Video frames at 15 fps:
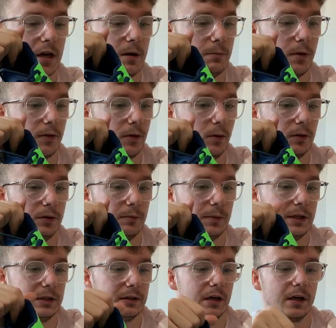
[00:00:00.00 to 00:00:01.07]
but for them
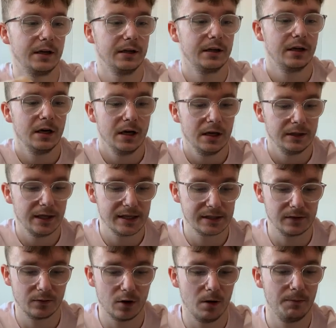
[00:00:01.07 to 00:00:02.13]
being Nike, yes,
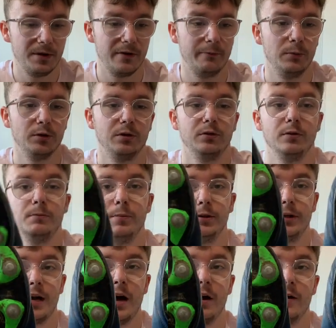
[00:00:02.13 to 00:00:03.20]
they've got a bit of mud on them, but
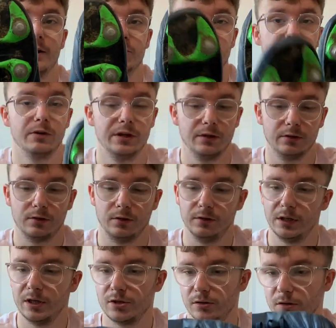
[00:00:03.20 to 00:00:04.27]
they are actually in really good
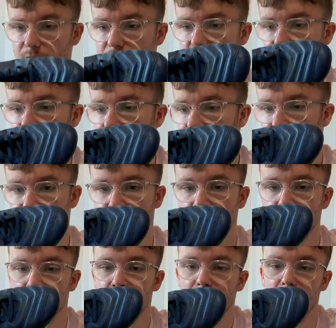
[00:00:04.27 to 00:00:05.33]
condition. The studs
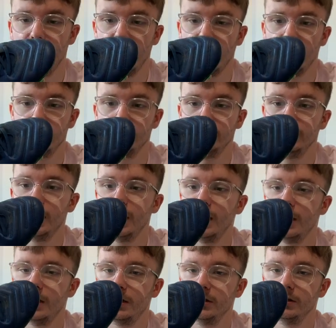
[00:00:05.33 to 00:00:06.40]
aren't
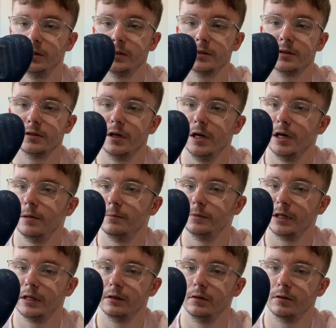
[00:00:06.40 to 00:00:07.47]
gnarled. Um,
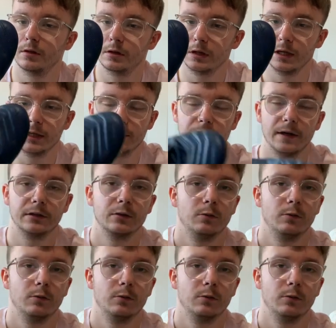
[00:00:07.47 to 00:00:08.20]
they look like they've had